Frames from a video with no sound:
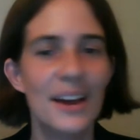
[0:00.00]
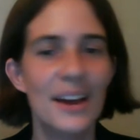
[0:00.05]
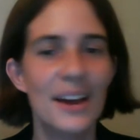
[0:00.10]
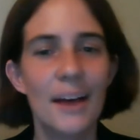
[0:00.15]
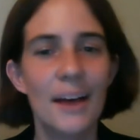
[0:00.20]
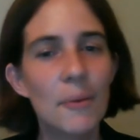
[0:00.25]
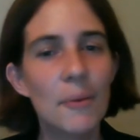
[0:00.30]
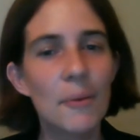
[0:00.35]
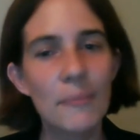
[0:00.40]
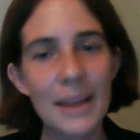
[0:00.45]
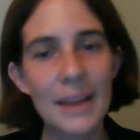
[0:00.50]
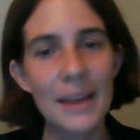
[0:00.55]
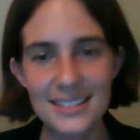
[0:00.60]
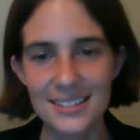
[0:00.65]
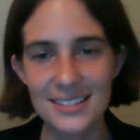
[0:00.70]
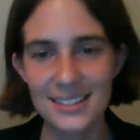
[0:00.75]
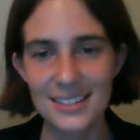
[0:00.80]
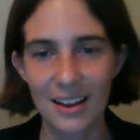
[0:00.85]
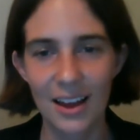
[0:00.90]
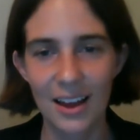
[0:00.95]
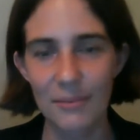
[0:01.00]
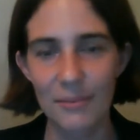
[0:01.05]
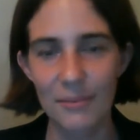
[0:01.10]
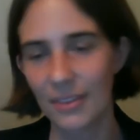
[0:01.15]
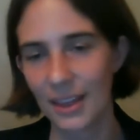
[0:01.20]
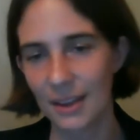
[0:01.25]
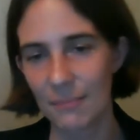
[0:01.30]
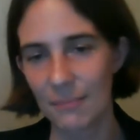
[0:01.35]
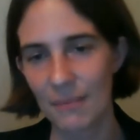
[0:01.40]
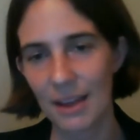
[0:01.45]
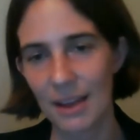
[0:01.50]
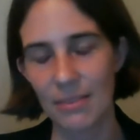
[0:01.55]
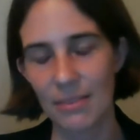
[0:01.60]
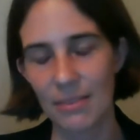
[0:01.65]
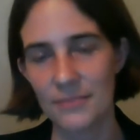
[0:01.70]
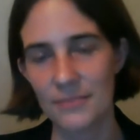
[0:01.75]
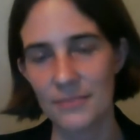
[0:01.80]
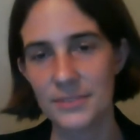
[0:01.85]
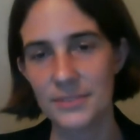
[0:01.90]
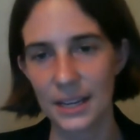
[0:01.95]
Well, mine
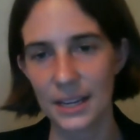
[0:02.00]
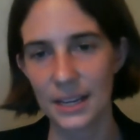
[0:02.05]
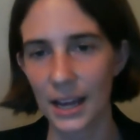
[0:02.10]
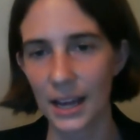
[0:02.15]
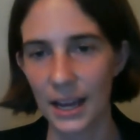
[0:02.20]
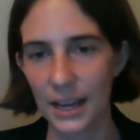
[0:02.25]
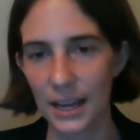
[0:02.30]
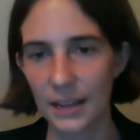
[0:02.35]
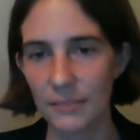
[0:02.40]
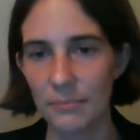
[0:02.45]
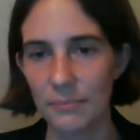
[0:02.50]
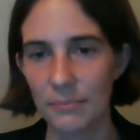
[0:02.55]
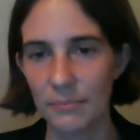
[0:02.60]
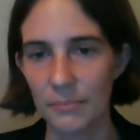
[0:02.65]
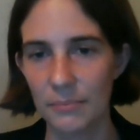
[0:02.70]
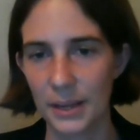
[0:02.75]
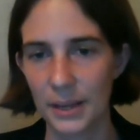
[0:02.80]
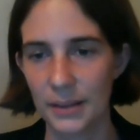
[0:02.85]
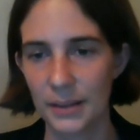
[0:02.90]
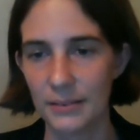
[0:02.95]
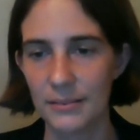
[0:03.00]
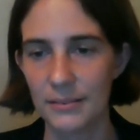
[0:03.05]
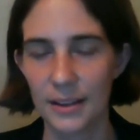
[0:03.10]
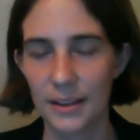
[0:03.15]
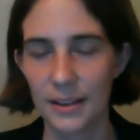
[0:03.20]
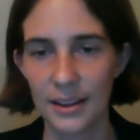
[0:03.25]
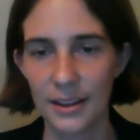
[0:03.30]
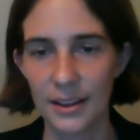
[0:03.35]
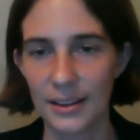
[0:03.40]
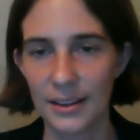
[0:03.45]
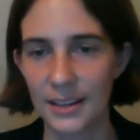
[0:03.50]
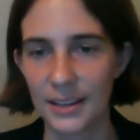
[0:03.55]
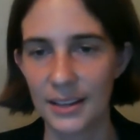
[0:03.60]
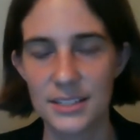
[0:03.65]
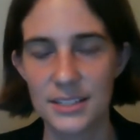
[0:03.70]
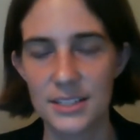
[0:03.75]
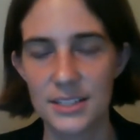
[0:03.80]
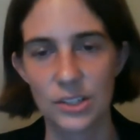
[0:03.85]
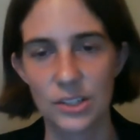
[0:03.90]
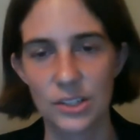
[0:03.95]
loves to cut, but
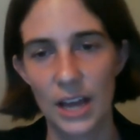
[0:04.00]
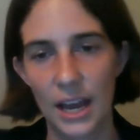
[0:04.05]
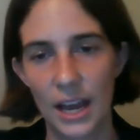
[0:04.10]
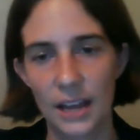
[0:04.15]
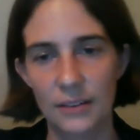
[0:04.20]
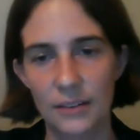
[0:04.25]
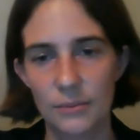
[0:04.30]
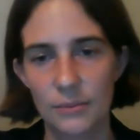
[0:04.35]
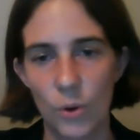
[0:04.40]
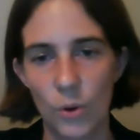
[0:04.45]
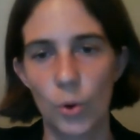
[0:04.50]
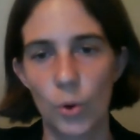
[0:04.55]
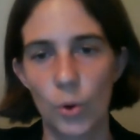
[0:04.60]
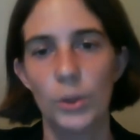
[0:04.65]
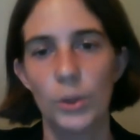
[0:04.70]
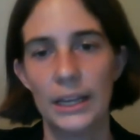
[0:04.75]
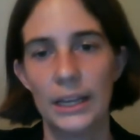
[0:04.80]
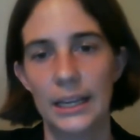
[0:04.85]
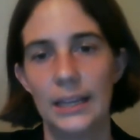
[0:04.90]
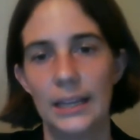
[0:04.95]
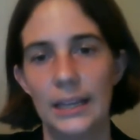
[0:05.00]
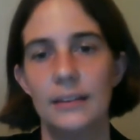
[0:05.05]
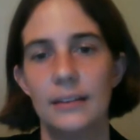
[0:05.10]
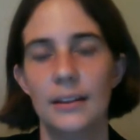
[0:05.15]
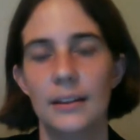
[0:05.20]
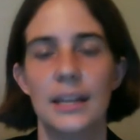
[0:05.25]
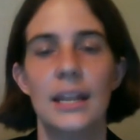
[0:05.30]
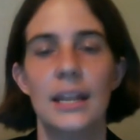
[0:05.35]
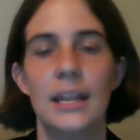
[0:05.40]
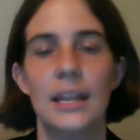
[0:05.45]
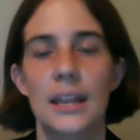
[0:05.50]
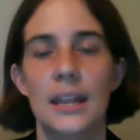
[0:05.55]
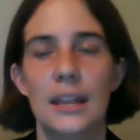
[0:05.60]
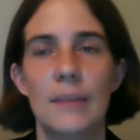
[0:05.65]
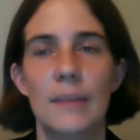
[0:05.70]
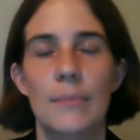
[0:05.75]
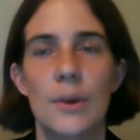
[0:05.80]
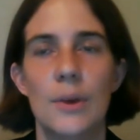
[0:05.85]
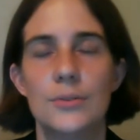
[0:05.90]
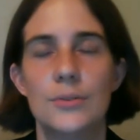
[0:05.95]
he's still not holding it in the
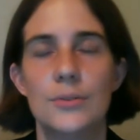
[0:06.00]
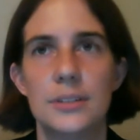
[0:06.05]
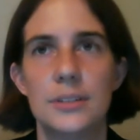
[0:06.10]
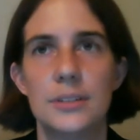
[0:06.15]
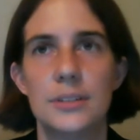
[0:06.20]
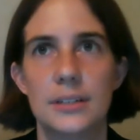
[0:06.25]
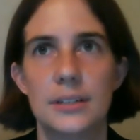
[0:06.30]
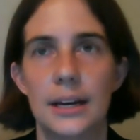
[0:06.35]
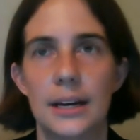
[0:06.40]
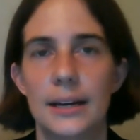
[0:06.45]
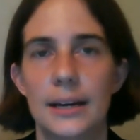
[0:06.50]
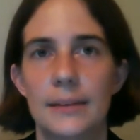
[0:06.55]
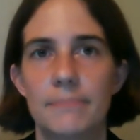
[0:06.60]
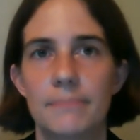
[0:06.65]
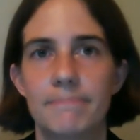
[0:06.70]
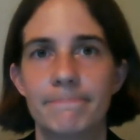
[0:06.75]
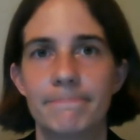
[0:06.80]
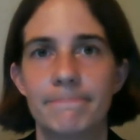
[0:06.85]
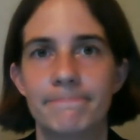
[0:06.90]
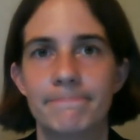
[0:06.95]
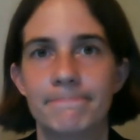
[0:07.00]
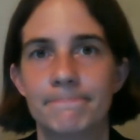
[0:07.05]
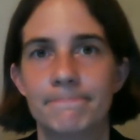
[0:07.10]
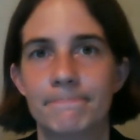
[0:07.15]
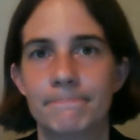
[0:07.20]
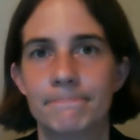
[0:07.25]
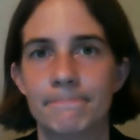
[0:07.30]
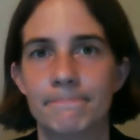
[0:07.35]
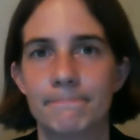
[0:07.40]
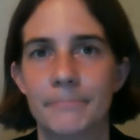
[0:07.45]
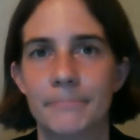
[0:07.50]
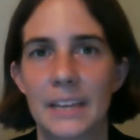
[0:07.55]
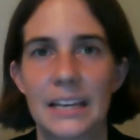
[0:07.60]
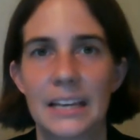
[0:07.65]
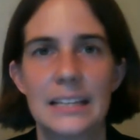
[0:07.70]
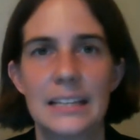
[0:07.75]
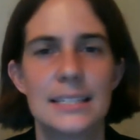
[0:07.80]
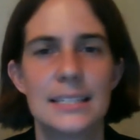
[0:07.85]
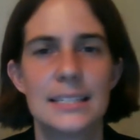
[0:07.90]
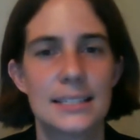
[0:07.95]
most
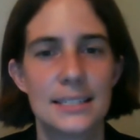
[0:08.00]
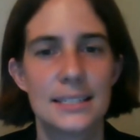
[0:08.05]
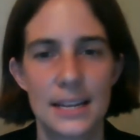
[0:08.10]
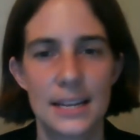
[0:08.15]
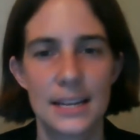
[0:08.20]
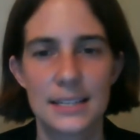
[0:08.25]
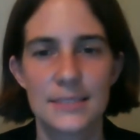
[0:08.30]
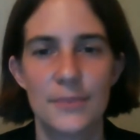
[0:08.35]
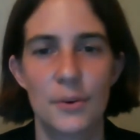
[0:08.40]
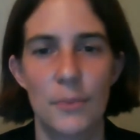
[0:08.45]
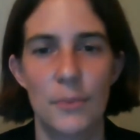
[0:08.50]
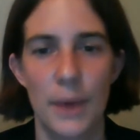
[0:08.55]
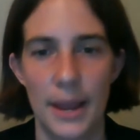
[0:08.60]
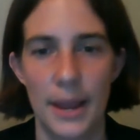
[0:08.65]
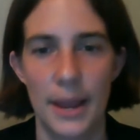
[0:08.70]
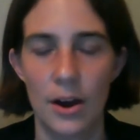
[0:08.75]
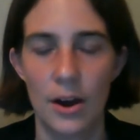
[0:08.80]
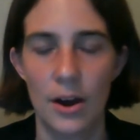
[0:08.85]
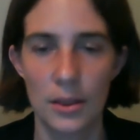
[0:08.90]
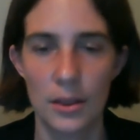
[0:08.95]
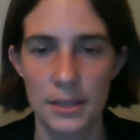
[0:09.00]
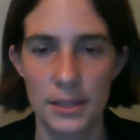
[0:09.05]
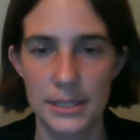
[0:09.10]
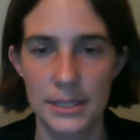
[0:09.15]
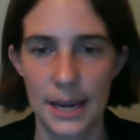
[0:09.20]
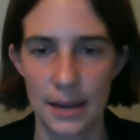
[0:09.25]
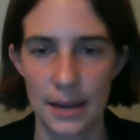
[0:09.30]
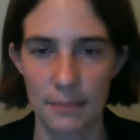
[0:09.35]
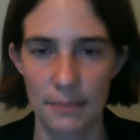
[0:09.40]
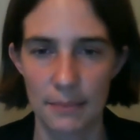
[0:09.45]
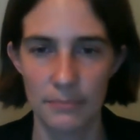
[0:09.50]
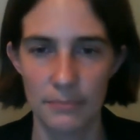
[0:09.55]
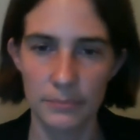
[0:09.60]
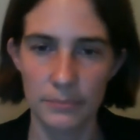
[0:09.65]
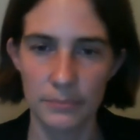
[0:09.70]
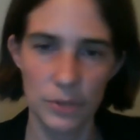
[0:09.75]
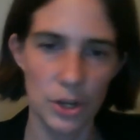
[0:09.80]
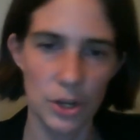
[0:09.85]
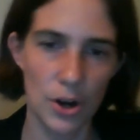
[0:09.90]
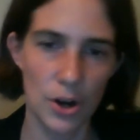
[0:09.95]
successful way all the time.
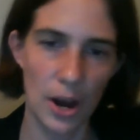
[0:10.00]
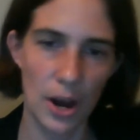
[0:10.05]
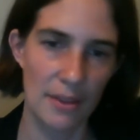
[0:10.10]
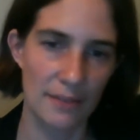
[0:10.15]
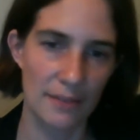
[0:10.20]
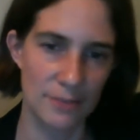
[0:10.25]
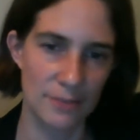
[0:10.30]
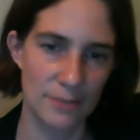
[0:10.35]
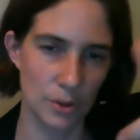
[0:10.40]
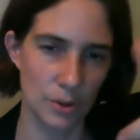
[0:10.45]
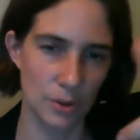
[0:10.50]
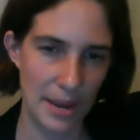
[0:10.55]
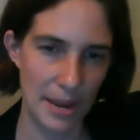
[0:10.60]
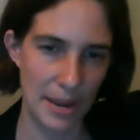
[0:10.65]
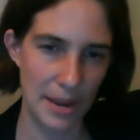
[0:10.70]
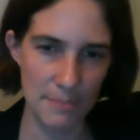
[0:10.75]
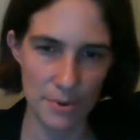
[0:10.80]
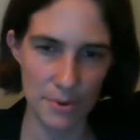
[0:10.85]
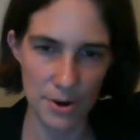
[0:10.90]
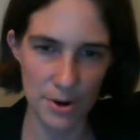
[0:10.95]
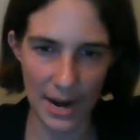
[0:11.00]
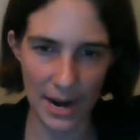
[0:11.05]
You know how they have to hold the paper